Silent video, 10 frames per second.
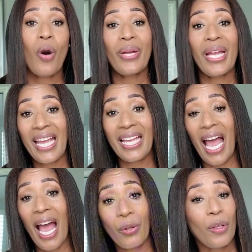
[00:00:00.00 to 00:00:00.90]
Okay,
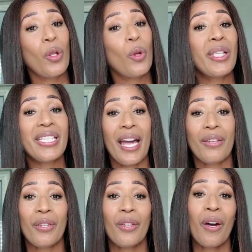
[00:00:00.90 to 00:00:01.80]
now the quiz
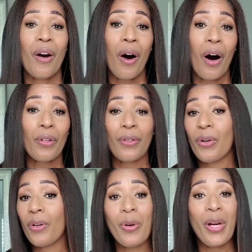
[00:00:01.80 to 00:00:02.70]
answer, all of
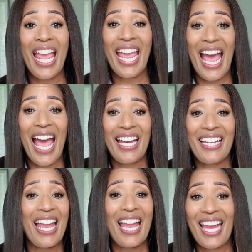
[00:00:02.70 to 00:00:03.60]
those were AI,
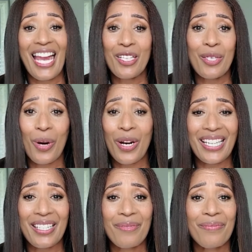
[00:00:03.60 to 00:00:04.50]
and that's the
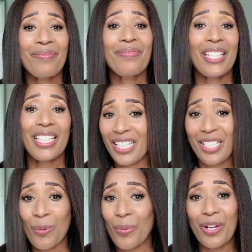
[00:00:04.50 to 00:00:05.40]
point. Does it
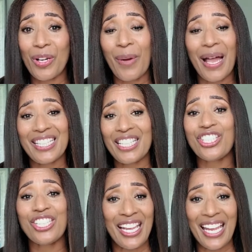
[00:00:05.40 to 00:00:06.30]
support your message?
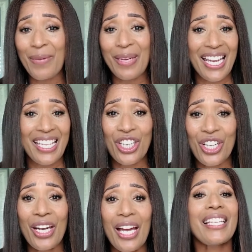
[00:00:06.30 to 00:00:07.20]
Does it keep
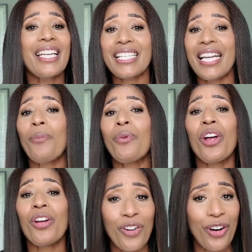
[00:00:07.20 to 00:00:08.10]
attention? Does it help you
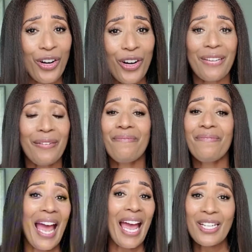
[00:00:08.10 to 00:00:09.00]
convert?
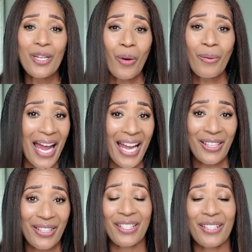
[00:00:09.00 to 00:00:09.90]
That's what
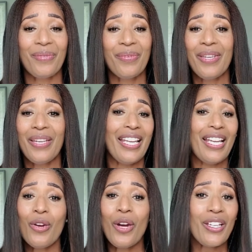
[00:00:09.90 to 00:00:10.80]
matters.
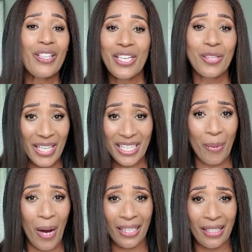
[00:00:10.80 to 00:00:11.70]
Now here's the sweet
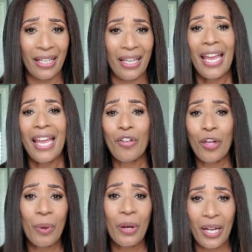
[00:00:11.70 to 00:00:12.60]
spot. If you're
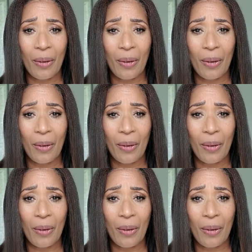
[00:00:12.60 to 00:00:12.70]
building a